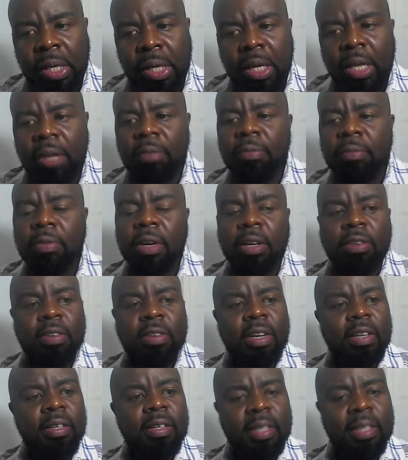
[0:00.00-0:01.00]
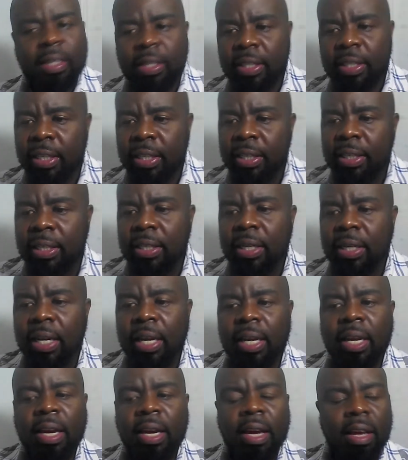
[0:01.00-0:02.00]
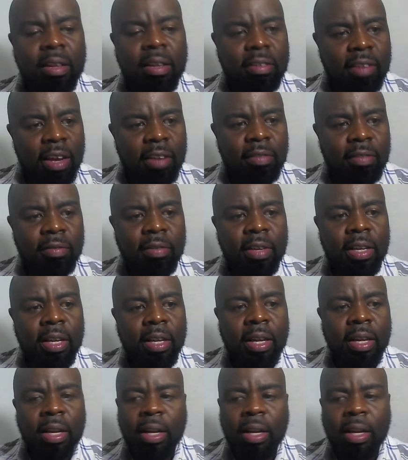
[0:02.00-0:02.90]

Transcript: infectious disease like HIV,